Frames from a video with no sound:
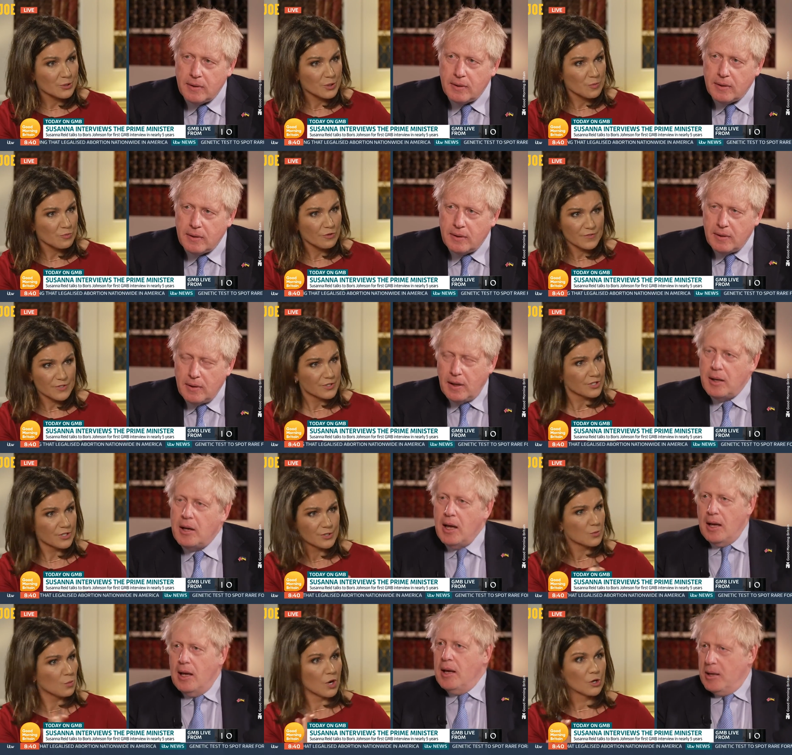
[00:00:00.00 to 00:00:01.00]
Speaker 1: on the profits,
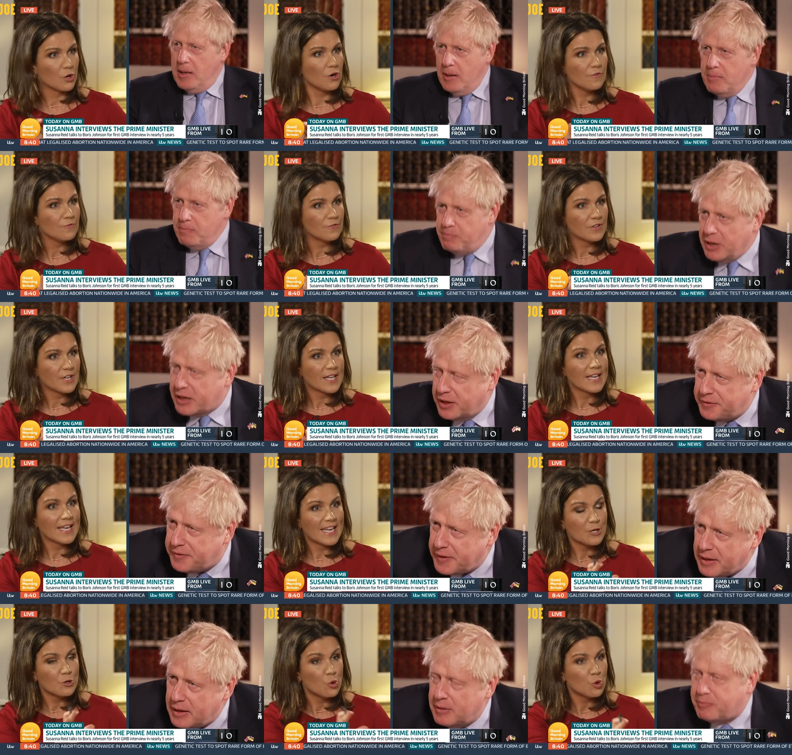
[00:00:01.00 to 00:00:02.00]
just one off,
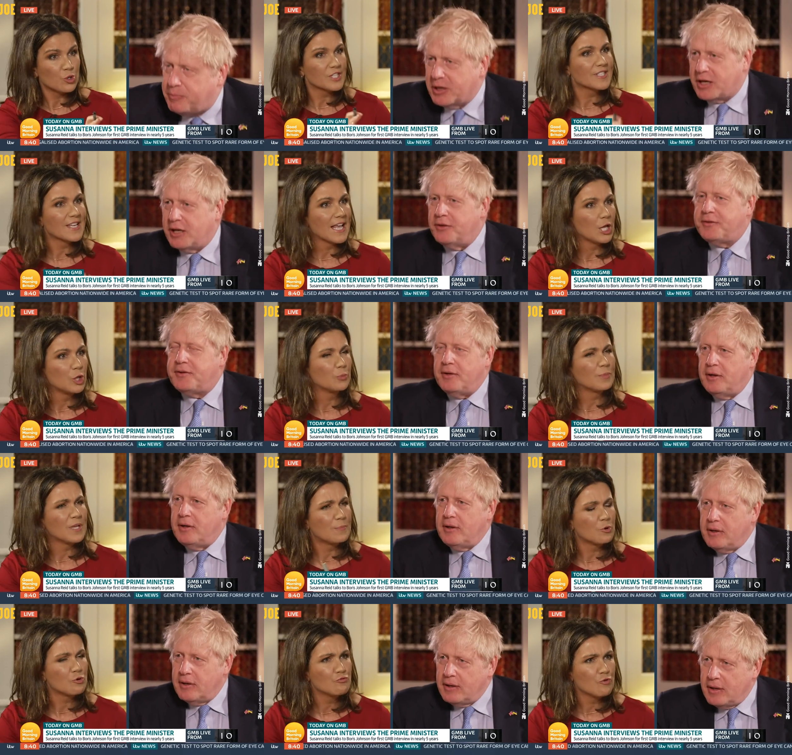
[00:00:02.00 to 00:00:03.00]
because in the, order because, to help
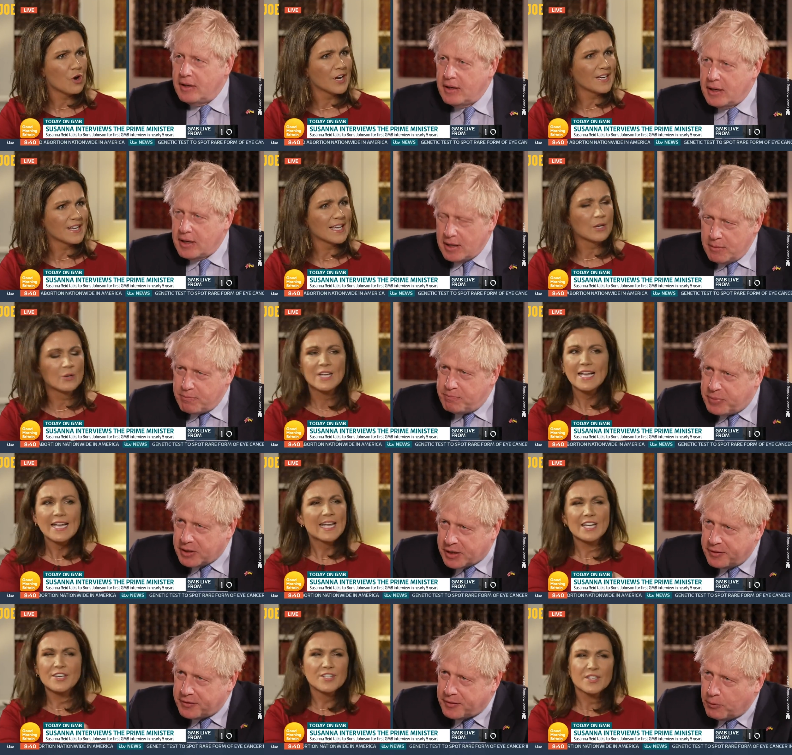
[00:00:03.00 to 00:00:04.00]
people right now?
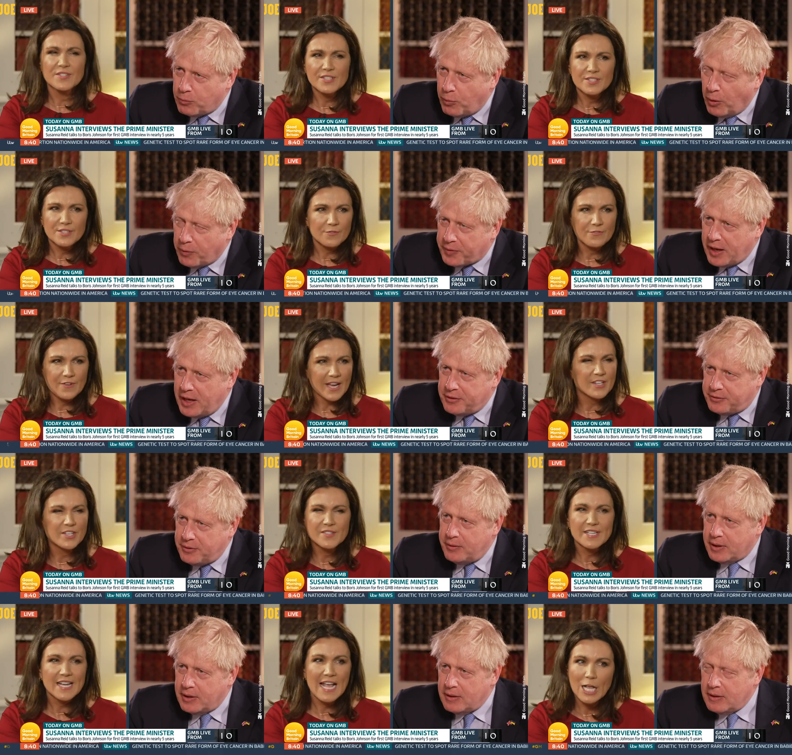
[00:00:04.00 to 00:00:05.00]
Because it doesn't affect, doing,
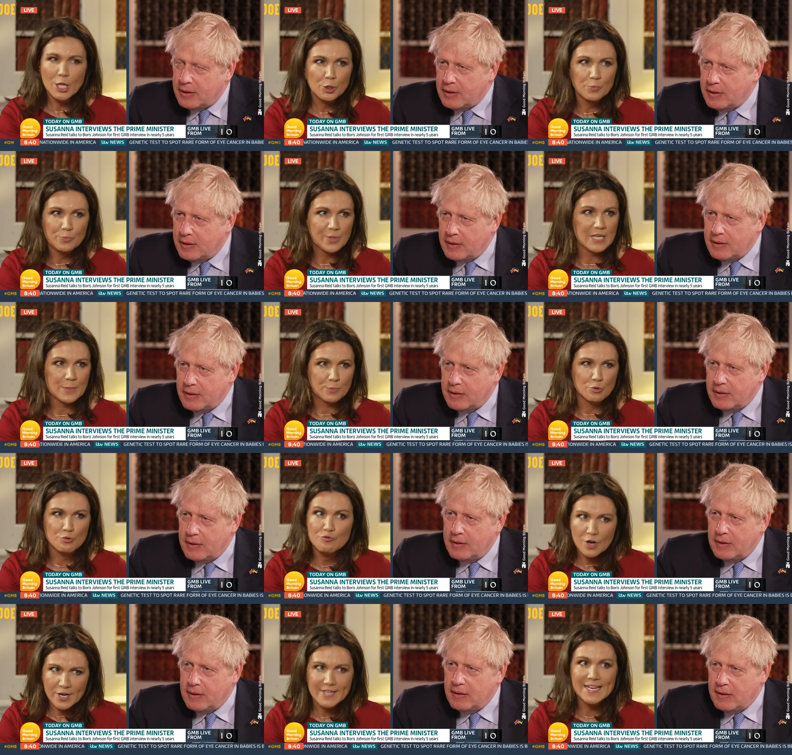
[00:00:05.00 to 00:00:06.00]
doesn't help
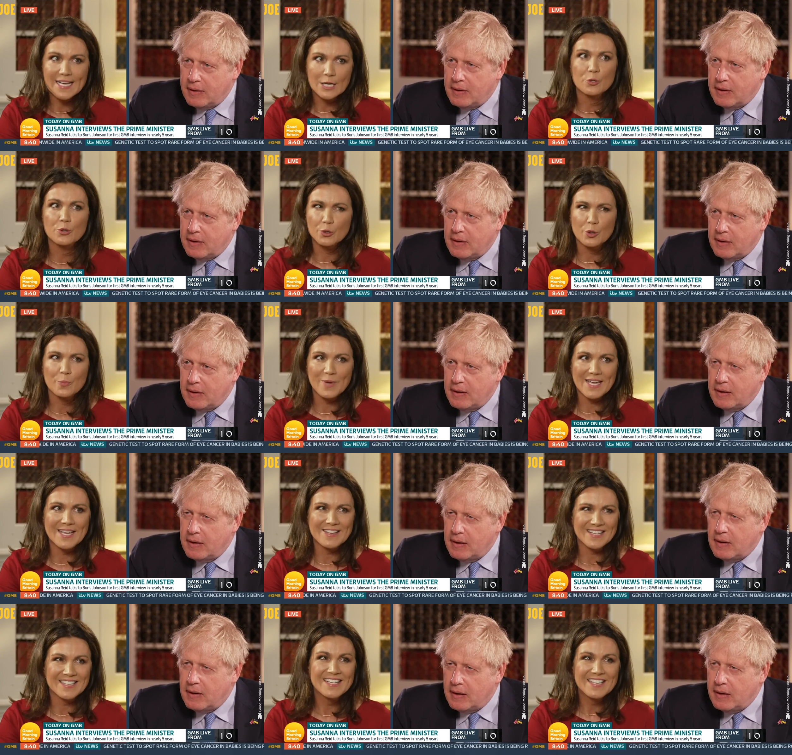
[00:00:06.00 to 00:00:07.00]
people right now who are
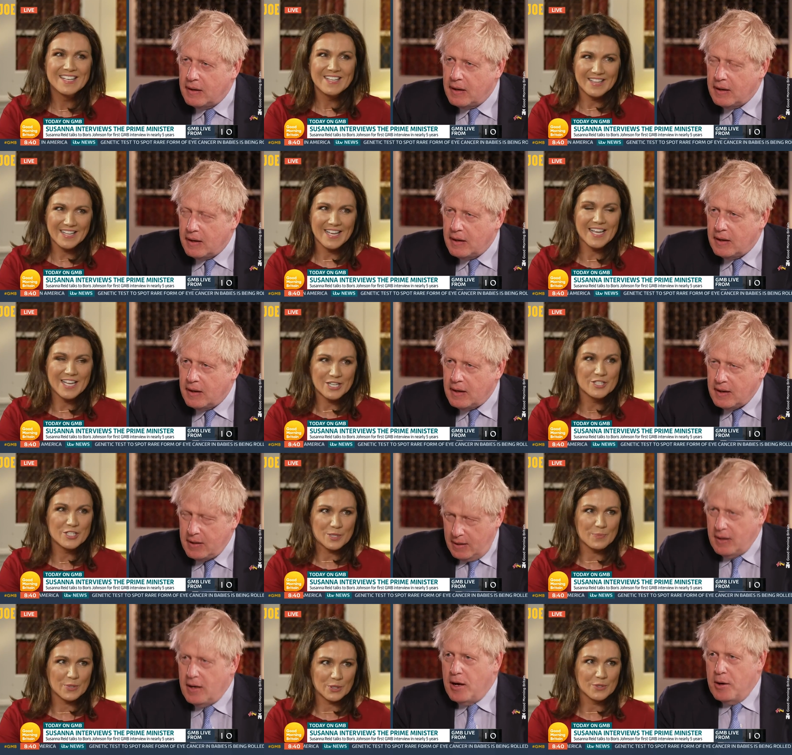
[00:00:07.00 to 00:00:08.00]
paying their
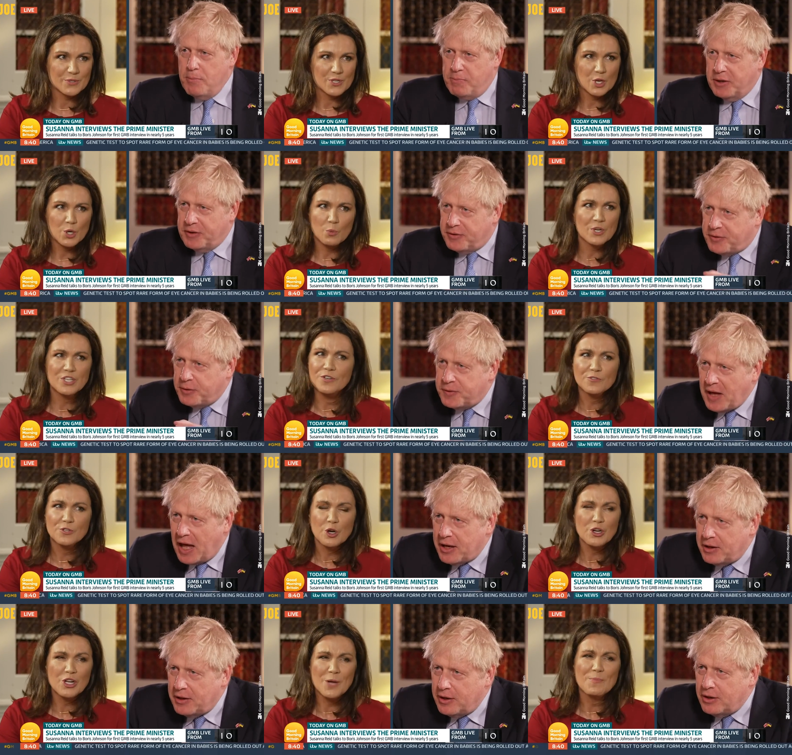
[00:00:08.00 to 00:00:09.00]
energy bills, which Susanna,
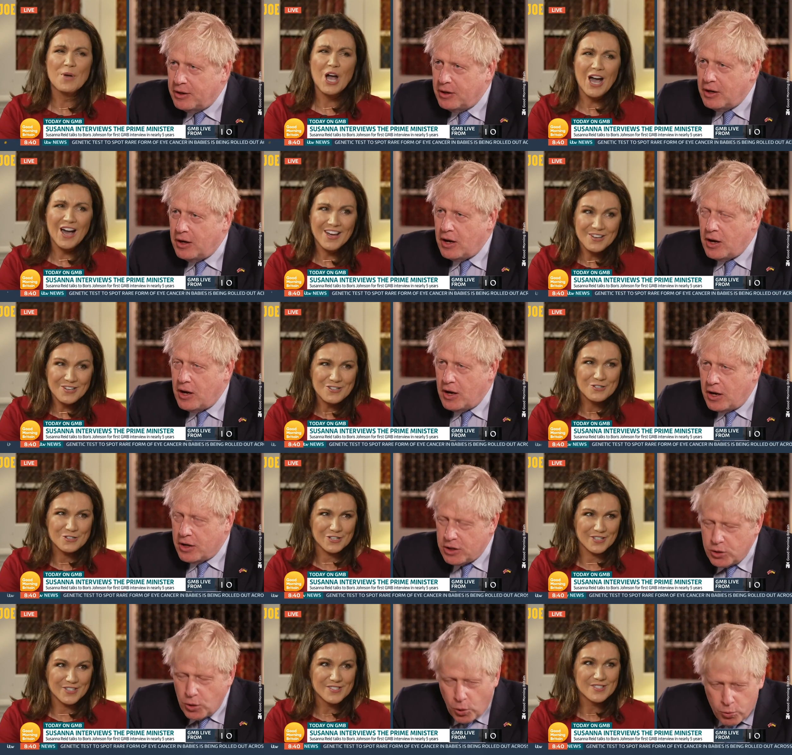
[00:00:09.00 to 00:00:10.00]
have gone up
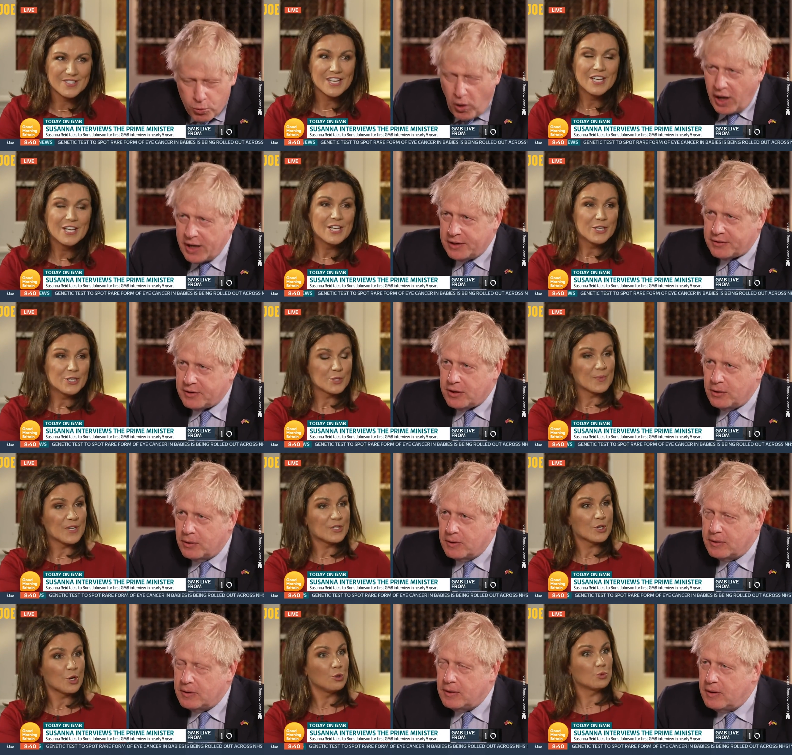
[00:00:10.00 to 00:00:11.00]
hundreds. Right. To you,
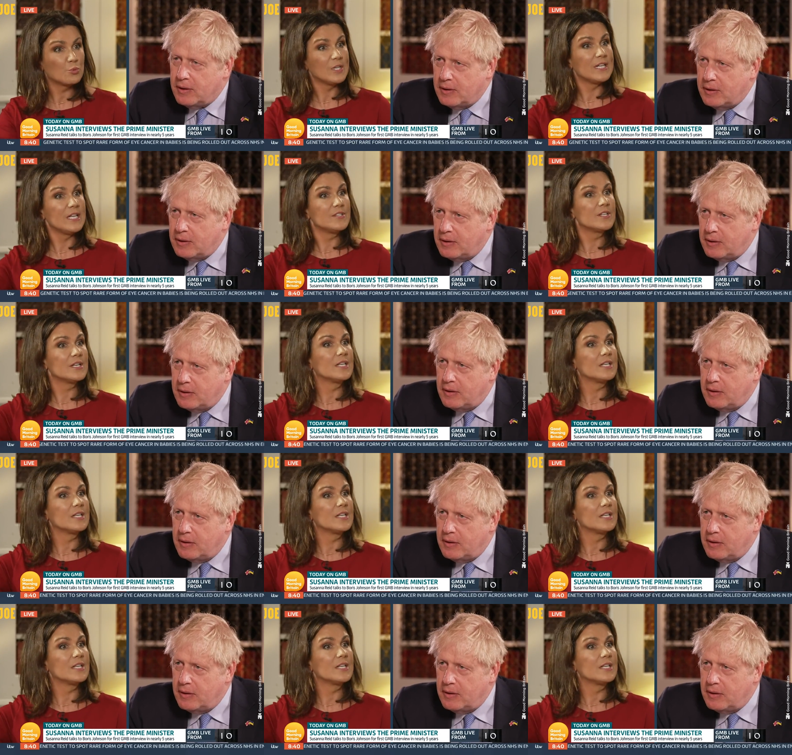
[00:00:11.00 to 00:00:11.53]
be told we need to